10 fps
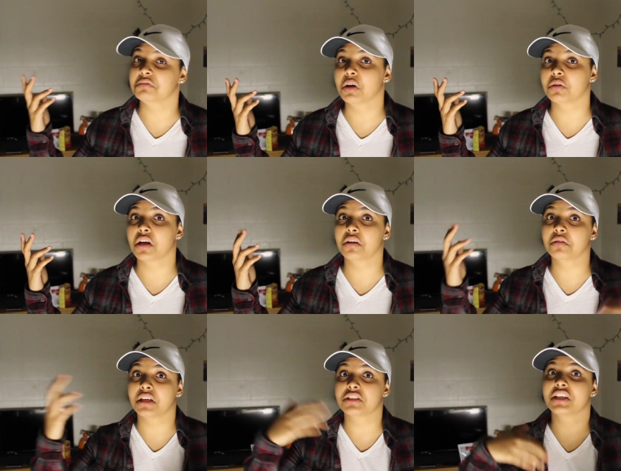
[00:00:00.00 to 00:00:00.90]
Don't
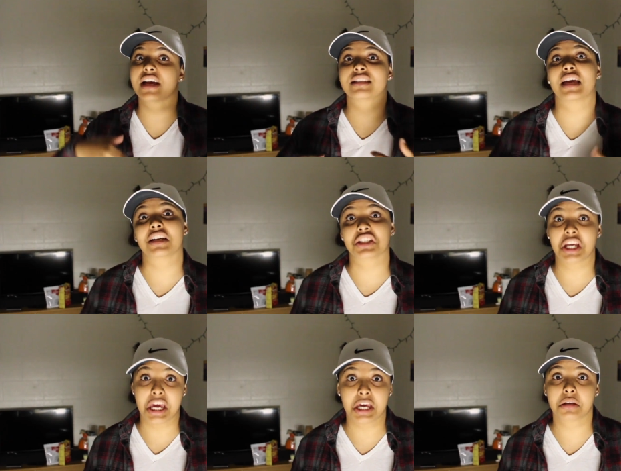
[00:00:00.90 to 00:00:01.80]
know. Guess you guys gotta
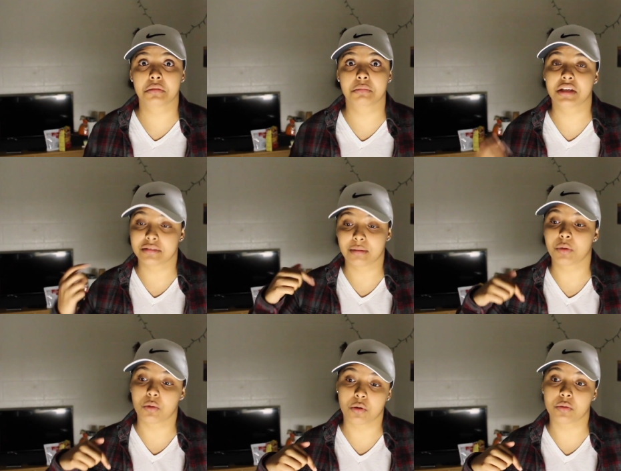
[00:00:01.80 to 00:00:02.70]
check because I'm
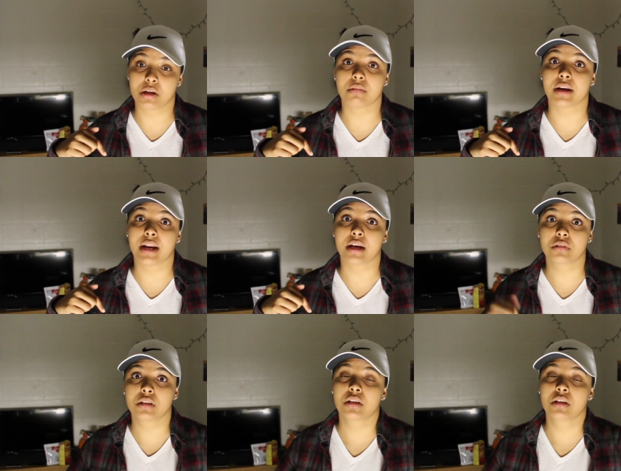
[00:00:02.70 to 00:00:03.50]
gonna go there right now.